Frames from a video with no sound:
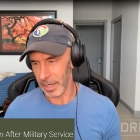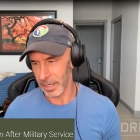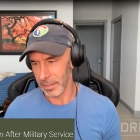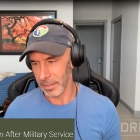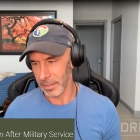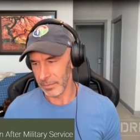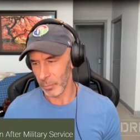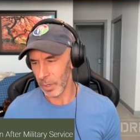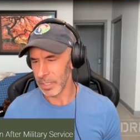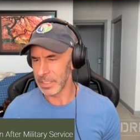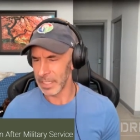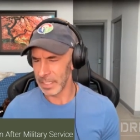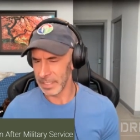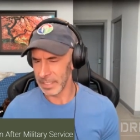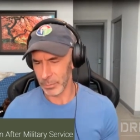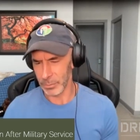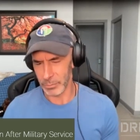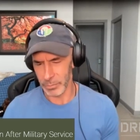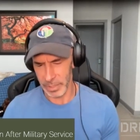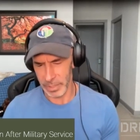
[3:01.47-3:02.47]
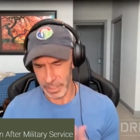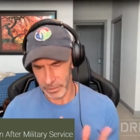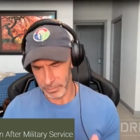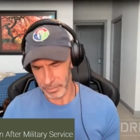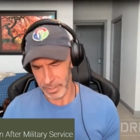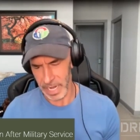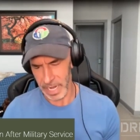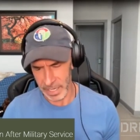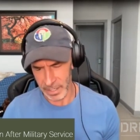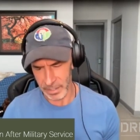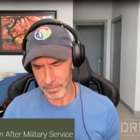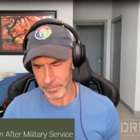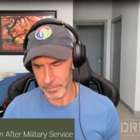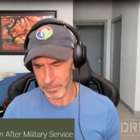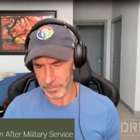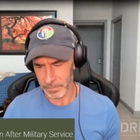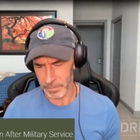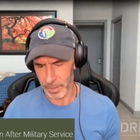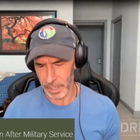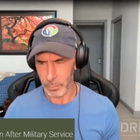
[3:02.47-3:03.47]
in one sense, I was really
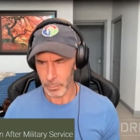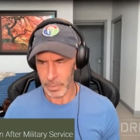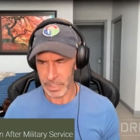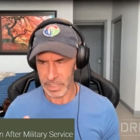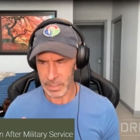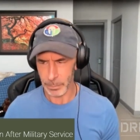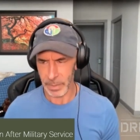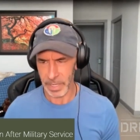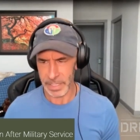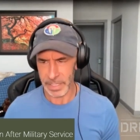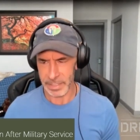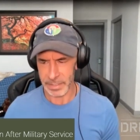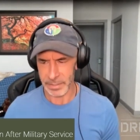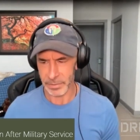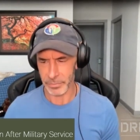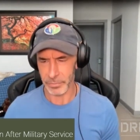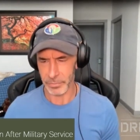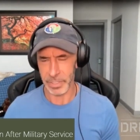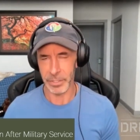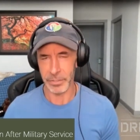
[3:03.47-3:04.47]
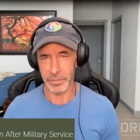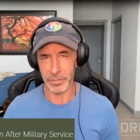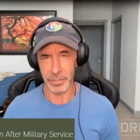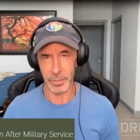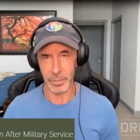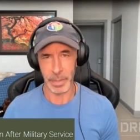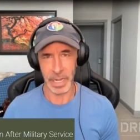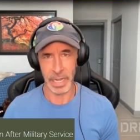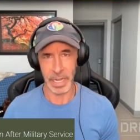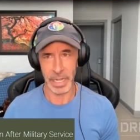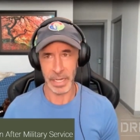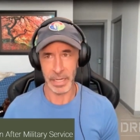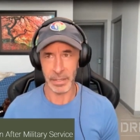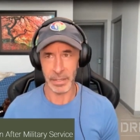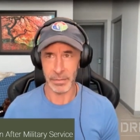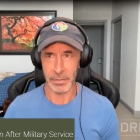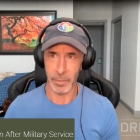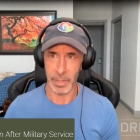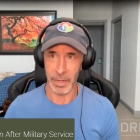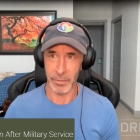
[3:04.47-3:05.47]
creative we spent three years in
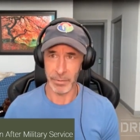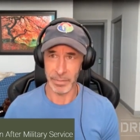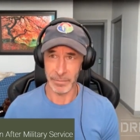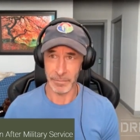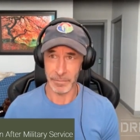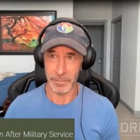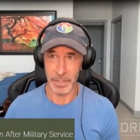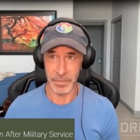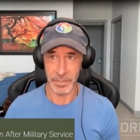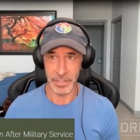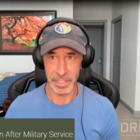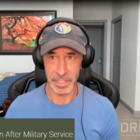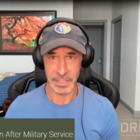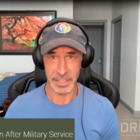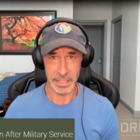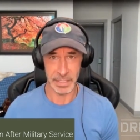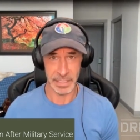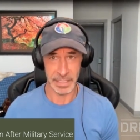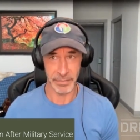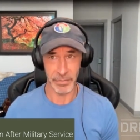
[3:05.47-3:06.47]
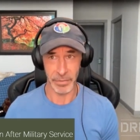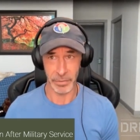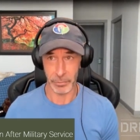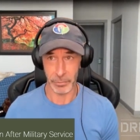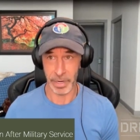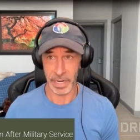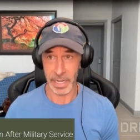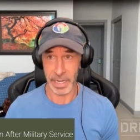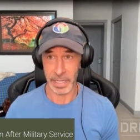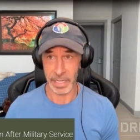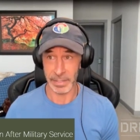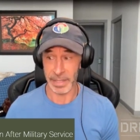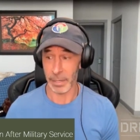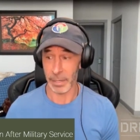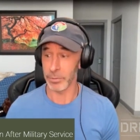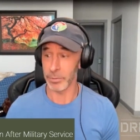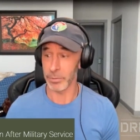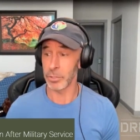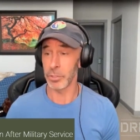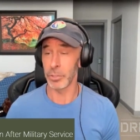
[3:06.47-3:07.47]
Japan when I was in fifth, sixth, and seventh grade.
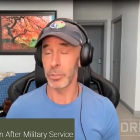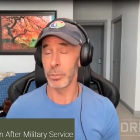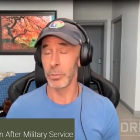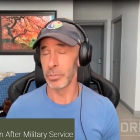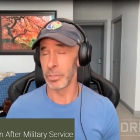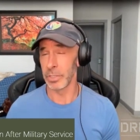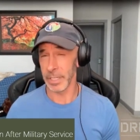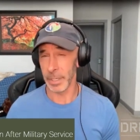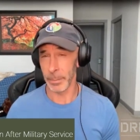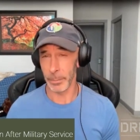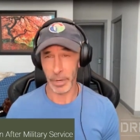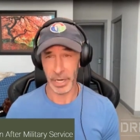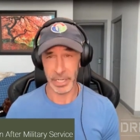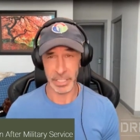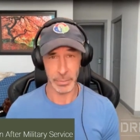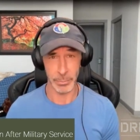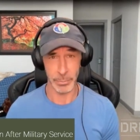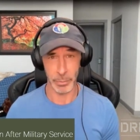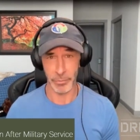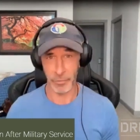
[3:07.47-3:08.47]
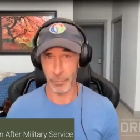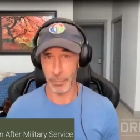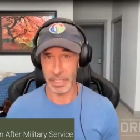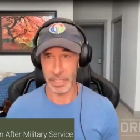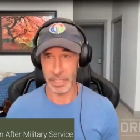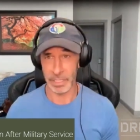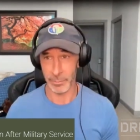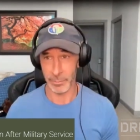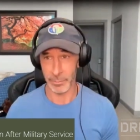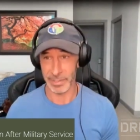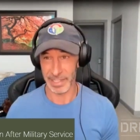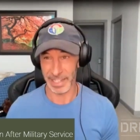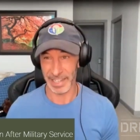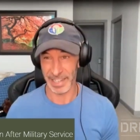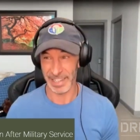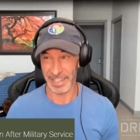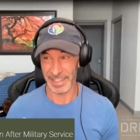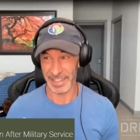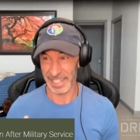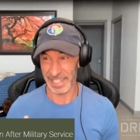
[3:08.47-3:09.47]
That was hugely impressionable for me. So that was
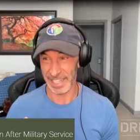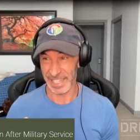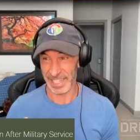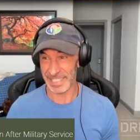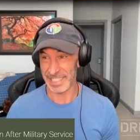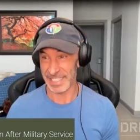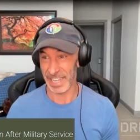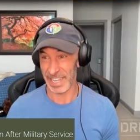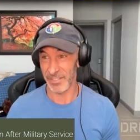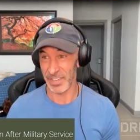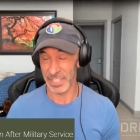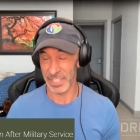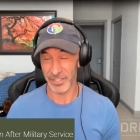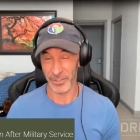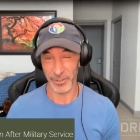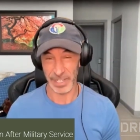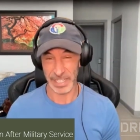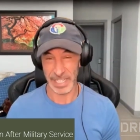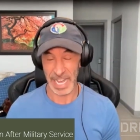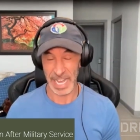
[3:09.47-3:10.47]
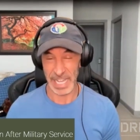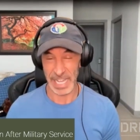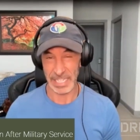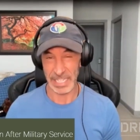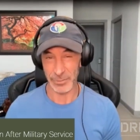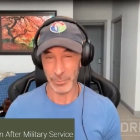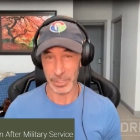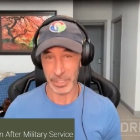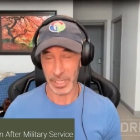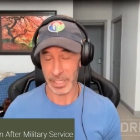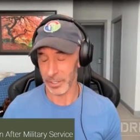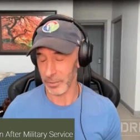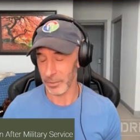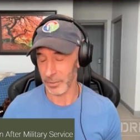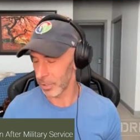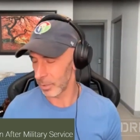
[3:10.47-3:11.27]
the late 70s, early 80s, which I know